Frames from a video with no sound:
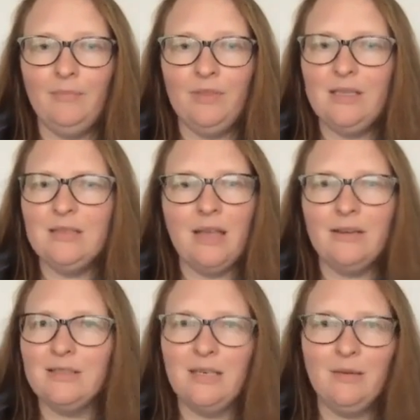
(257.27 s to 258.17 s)
these
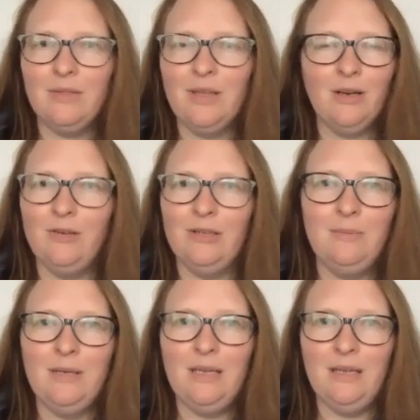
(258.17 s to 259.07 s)
letters I don't think are going to
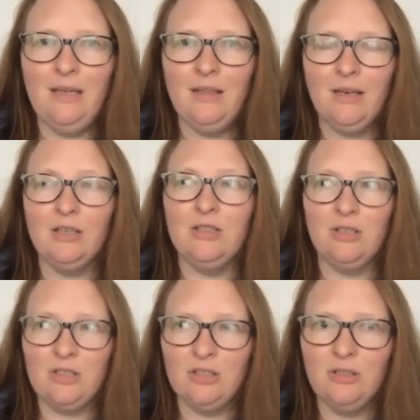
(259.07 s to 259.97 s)
be, they're
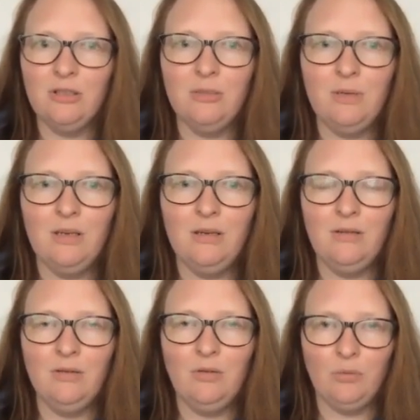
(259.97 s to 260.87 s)
still going to be
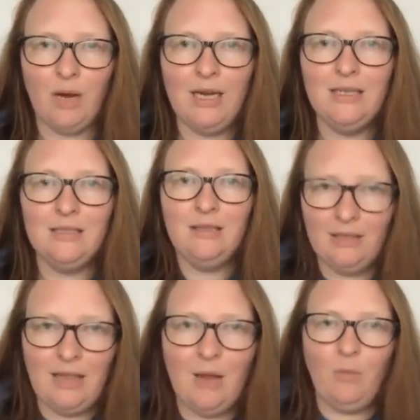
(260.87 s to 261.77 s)
great
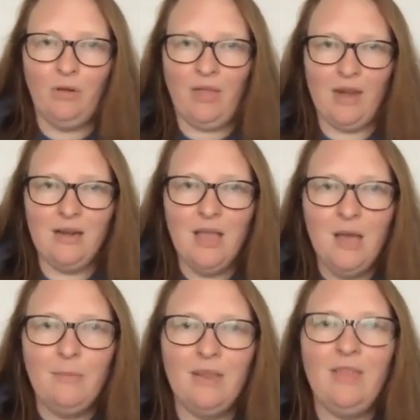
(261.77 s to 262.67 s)
like they were then,
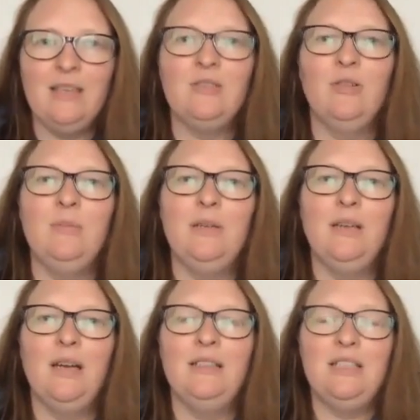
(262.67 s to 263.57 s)
but I think it's going to be
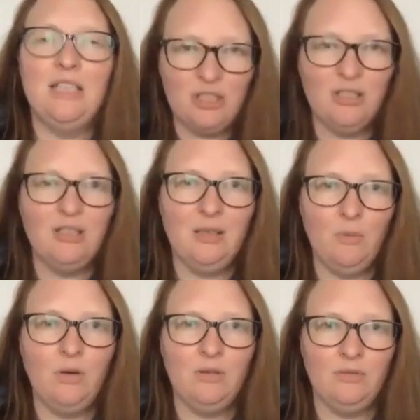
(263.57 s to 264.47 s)
additionally
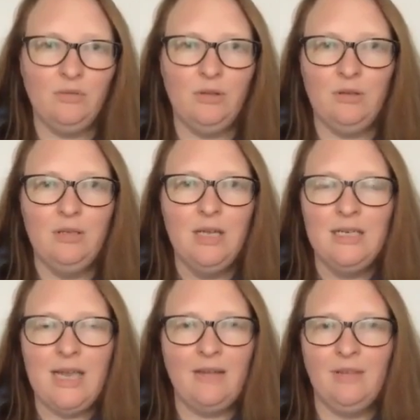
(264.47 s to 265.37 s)
wonderful
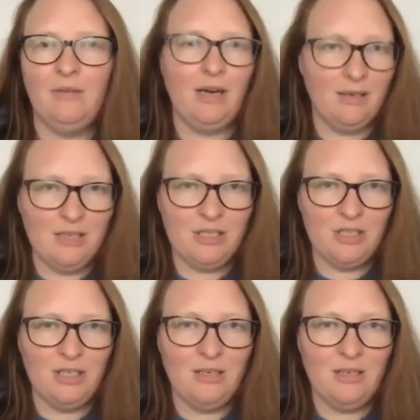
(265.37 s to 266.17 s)
to have that recognition.